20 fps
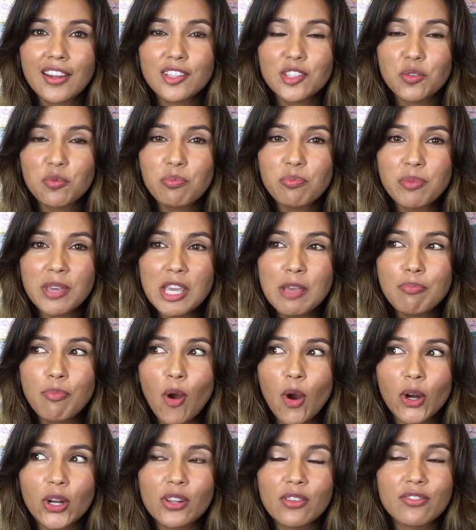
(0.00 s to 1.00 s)
to be
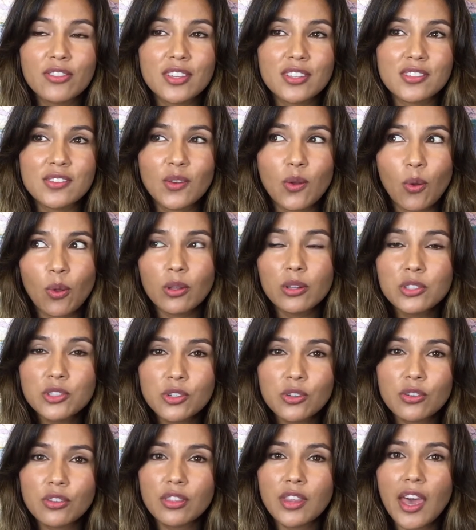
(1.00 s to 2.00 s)
part of this
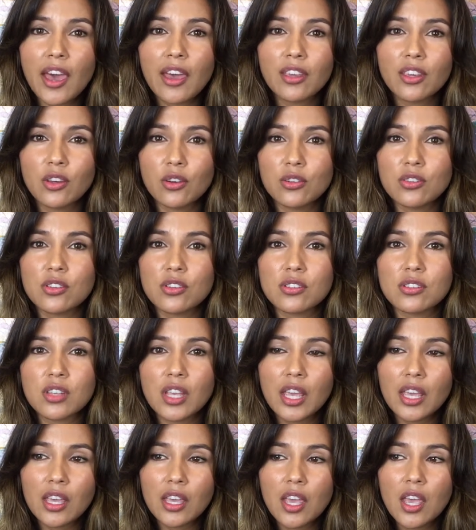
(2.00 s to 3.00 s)
culture that you're just
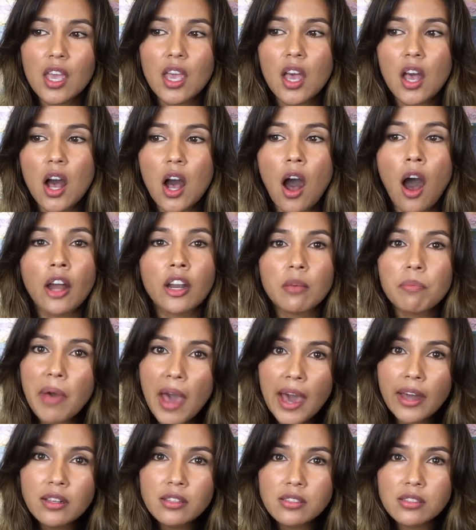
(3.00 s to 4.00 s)
like on a
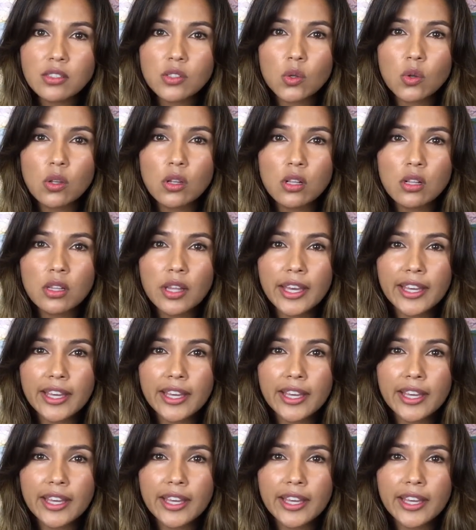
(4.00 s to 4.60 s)
pedestal.